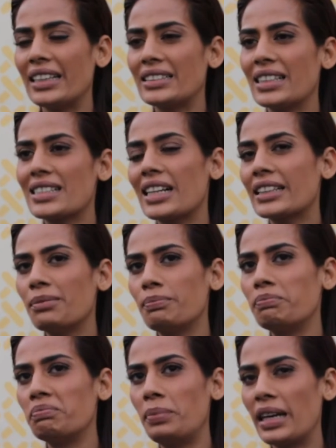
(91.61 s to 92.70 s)
It's just like
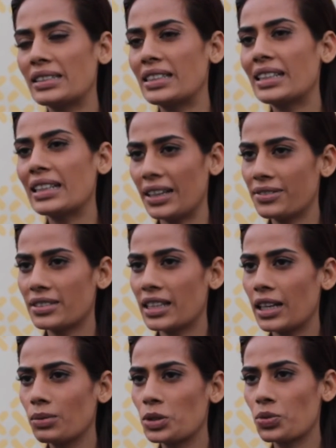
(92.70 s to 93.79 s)
basic
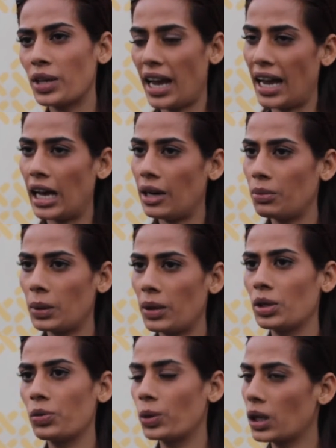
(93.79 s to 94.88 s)
lifestyle which we have. We
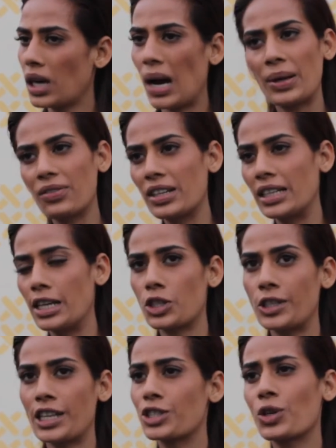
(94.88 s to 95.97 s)
work out every day, so
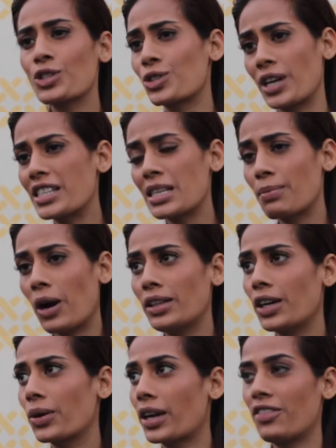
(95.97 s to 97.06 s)
there's no stress about
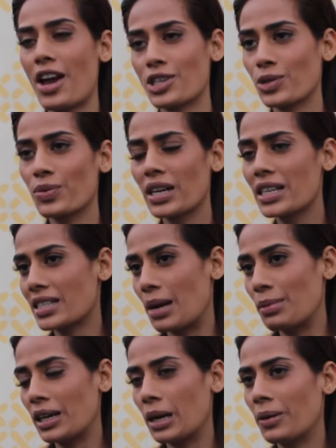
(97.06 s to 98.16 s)
that. Okay, fashion week is
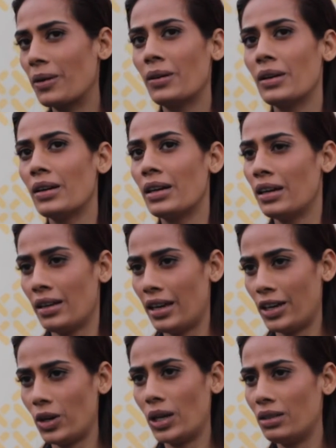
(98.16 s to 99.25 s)
coming up and
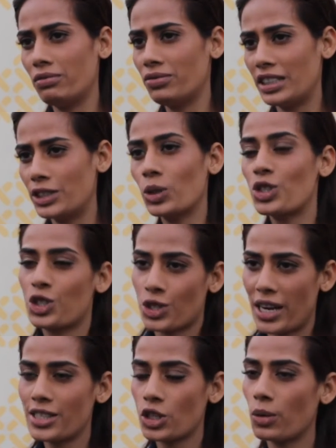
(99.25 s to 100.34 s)
all. We don't
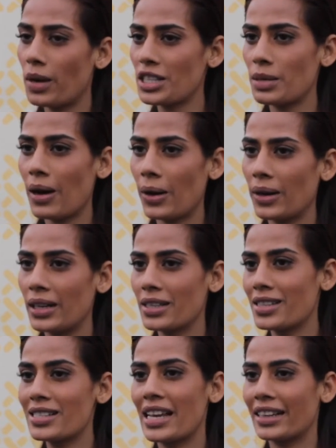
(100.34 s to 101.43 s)
stress so much about it. It's
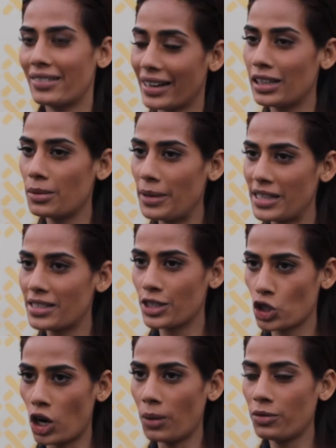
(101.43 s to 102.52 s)
just like a regular
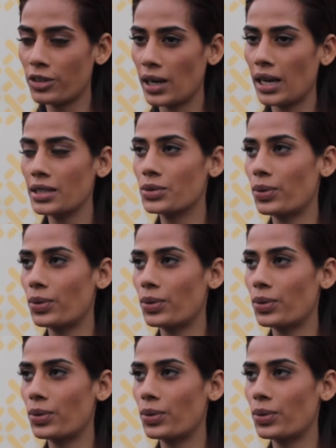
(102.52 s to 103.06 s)
basic job for us.